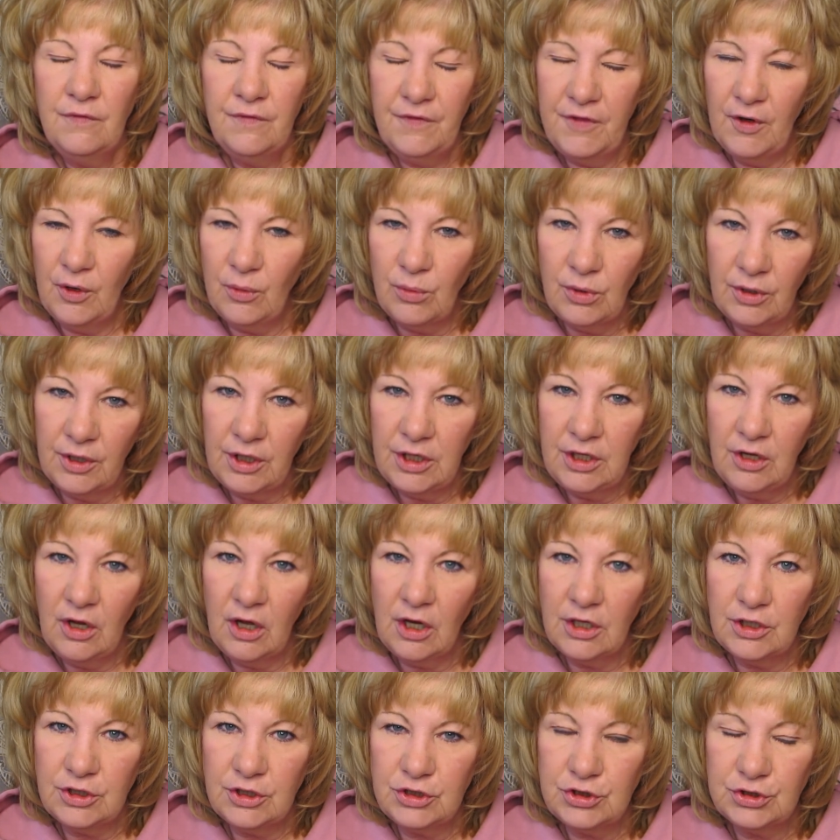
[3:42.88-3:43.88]
they're really
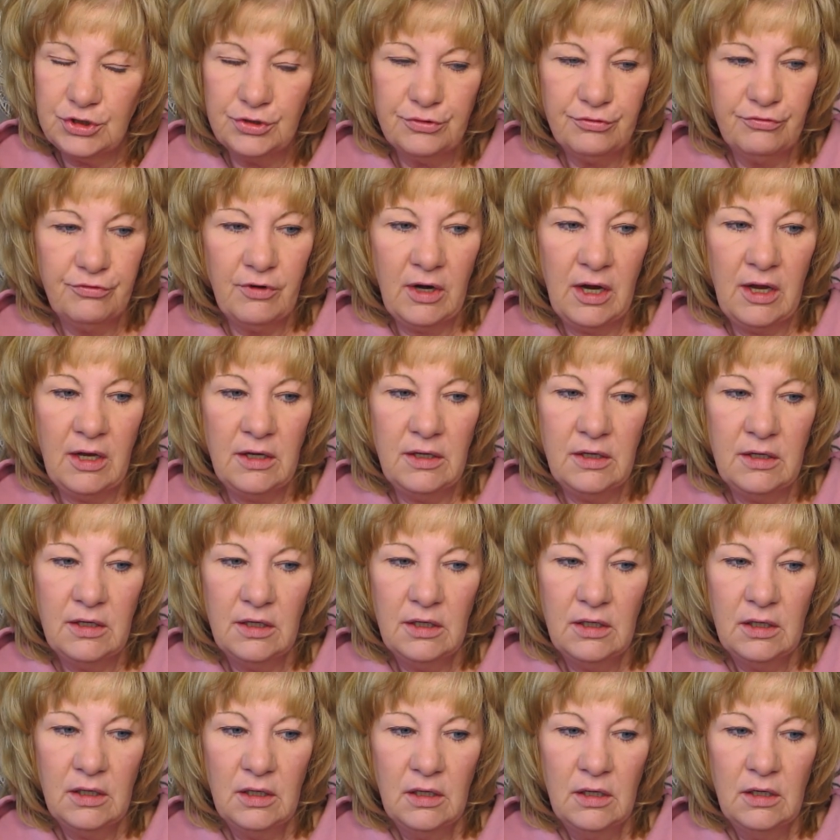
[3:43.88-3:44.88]
not a true friend.
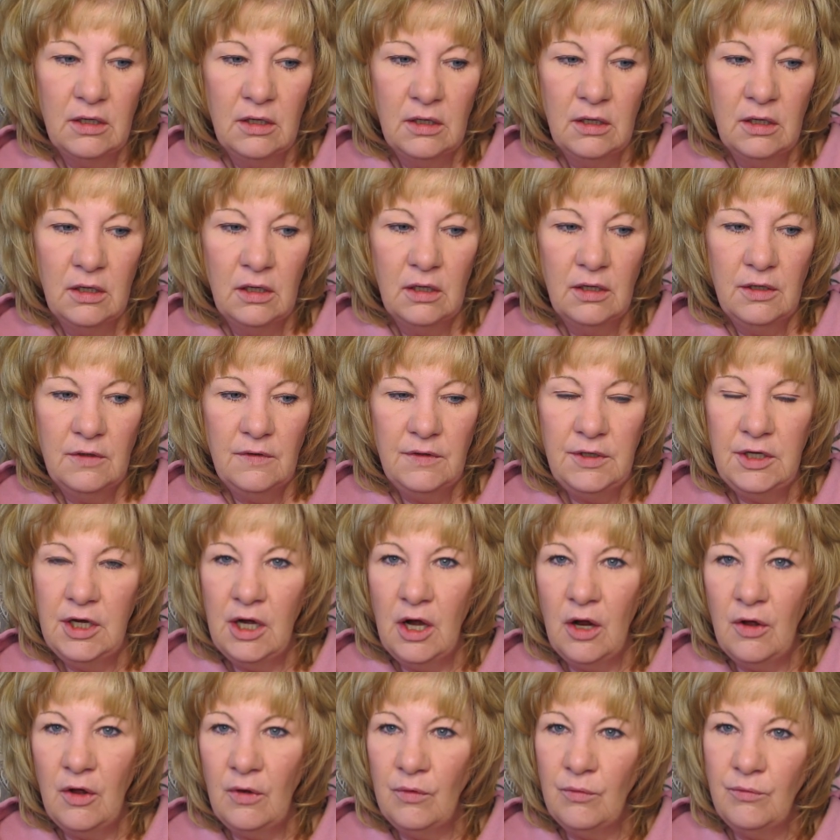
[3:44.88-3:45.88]

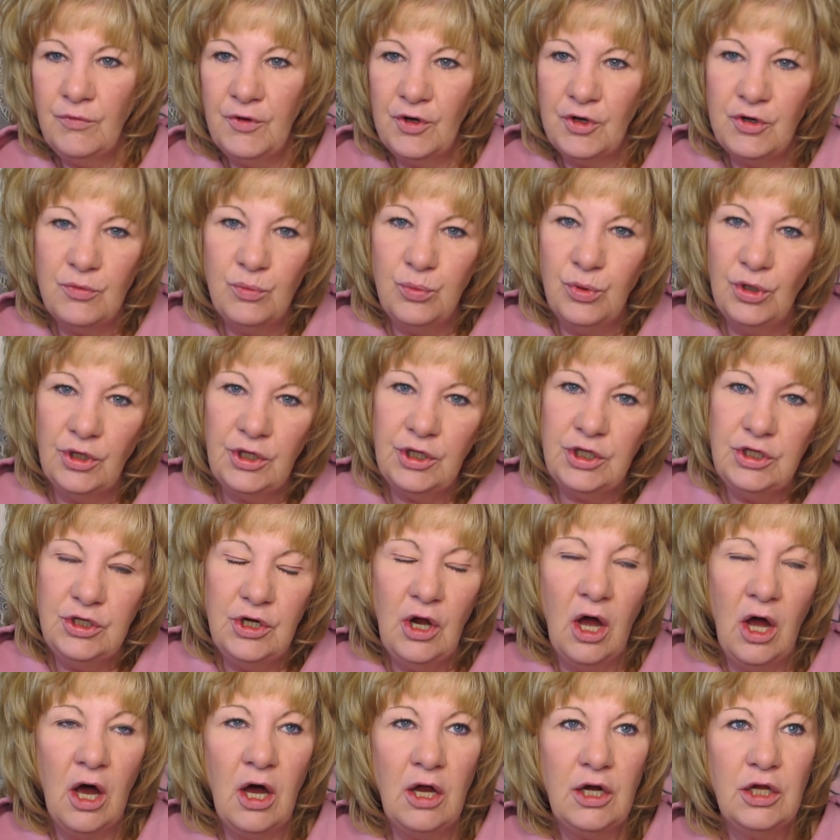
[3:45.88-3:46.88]
You know, they're really
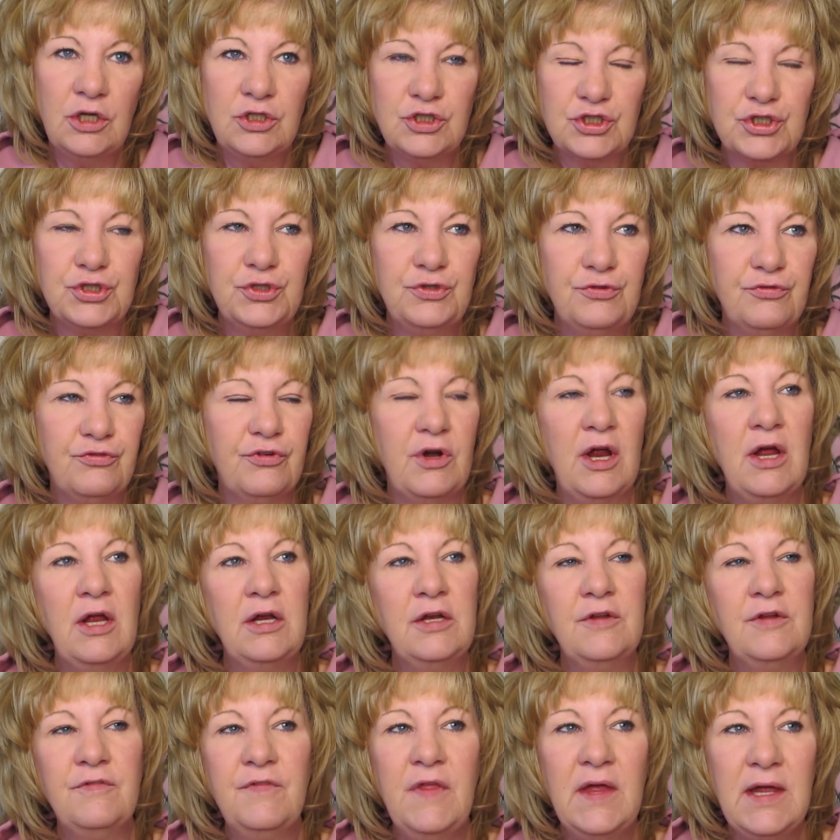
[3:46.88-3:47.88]
not a true
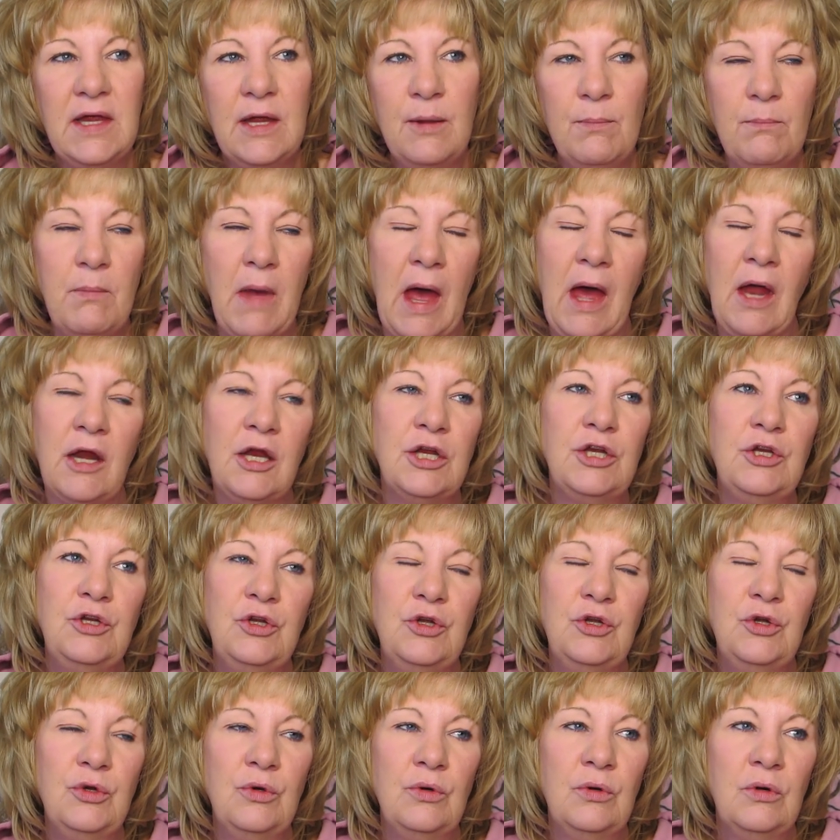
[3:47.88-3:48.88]
friend if they get mad
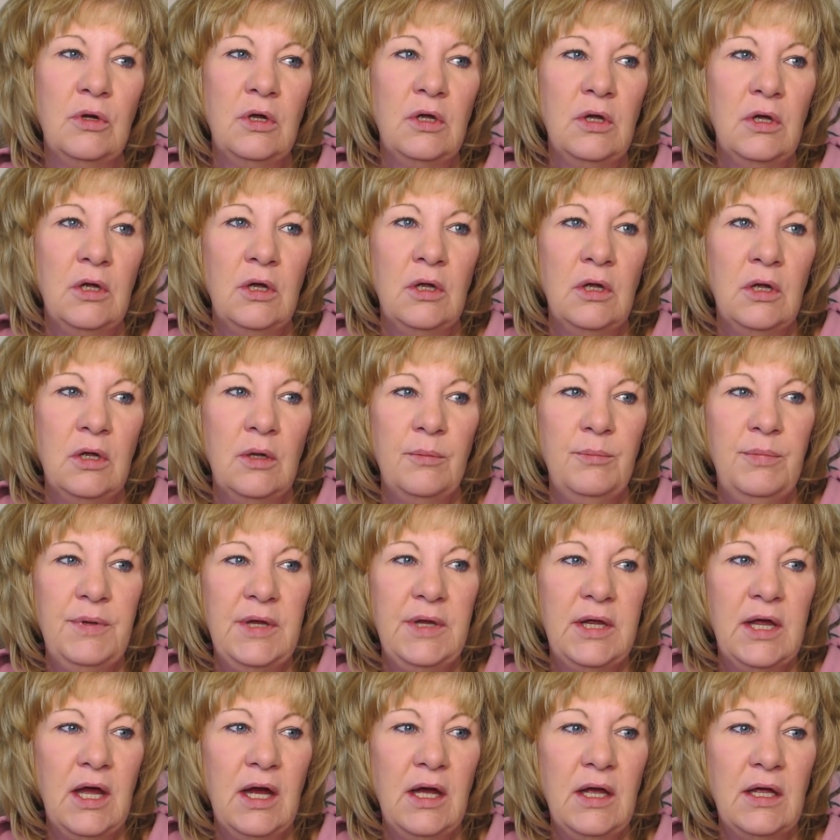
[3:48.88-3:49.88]
at you.
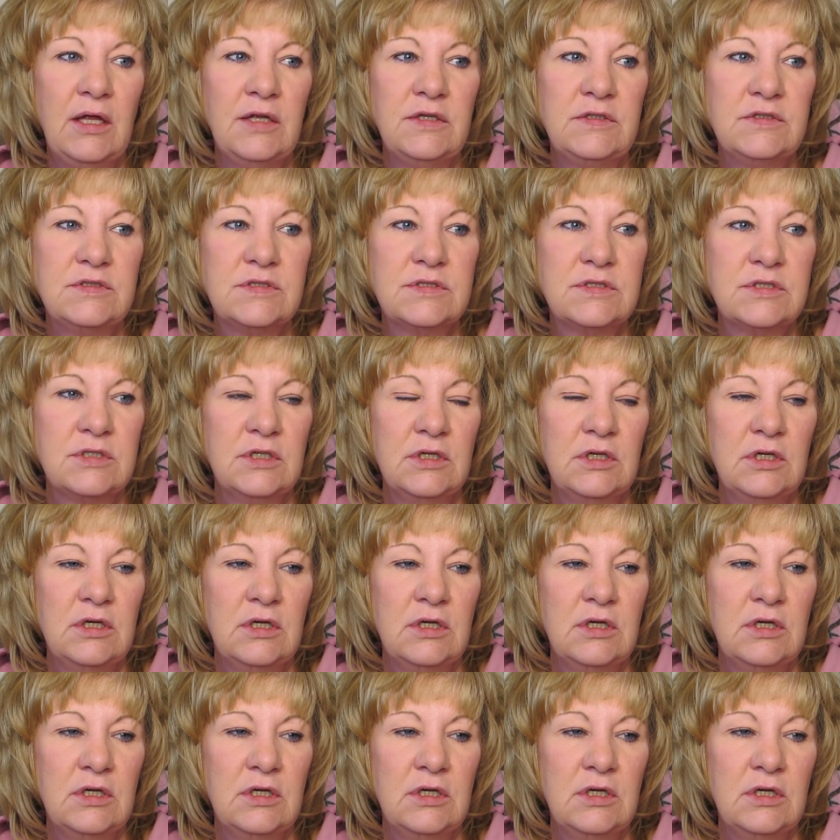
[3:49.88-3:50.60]
Because